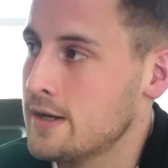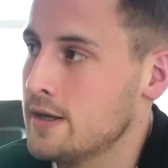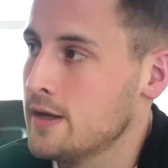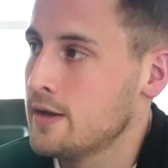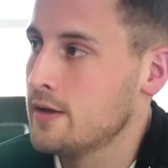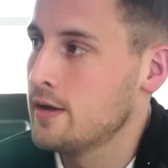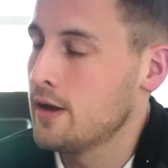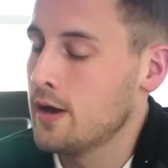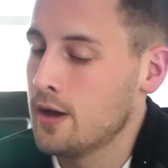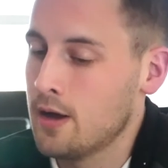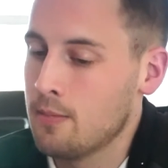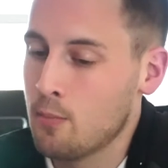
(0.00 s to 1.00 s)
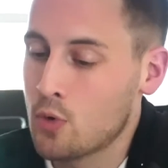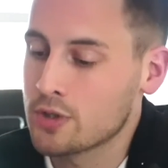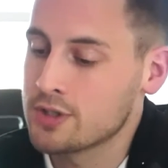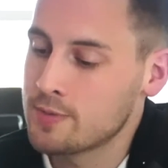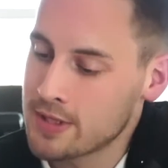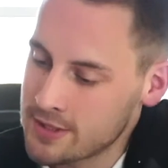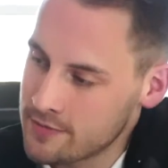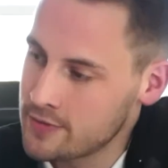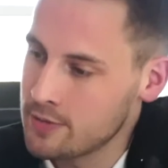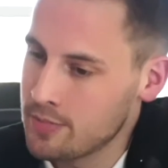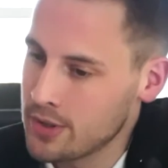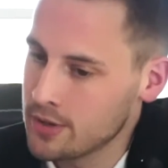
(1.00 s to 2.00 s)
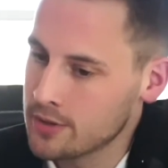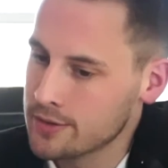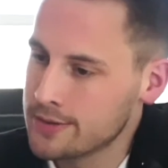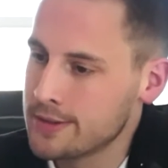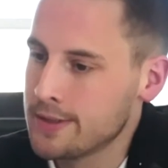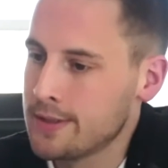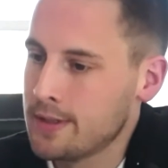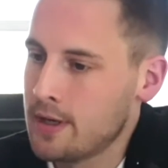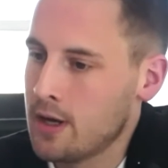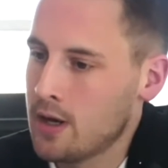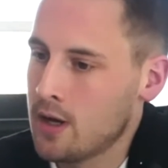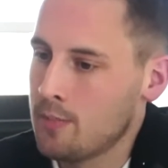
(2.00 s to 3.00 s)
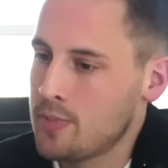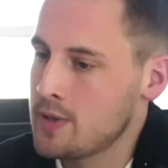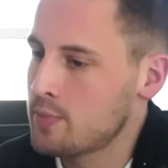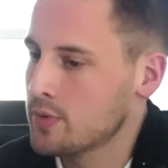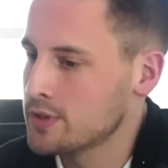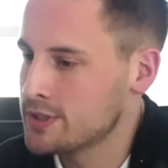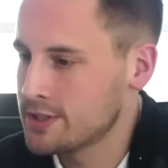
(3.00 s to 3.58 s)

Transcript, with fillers: mm-hmm. um, more expensive to build. Um, people are